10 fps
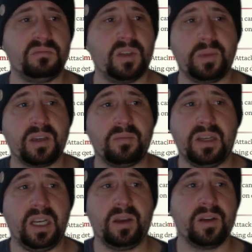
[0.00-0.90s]
I'll be
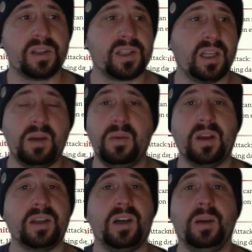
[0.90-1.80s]
completely honest. Like, I'm
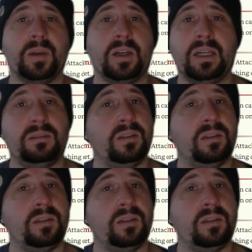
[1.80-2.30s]
not a time guy.